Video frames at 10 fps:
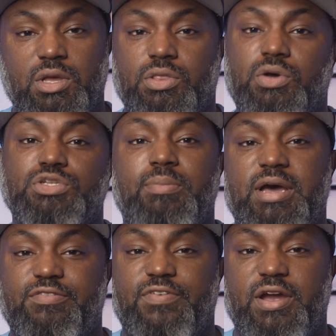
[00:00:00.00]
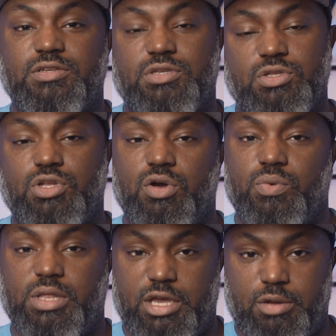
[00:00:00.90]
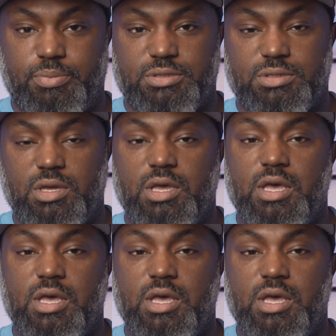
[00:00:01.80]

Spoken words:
those modifiers don't really help us.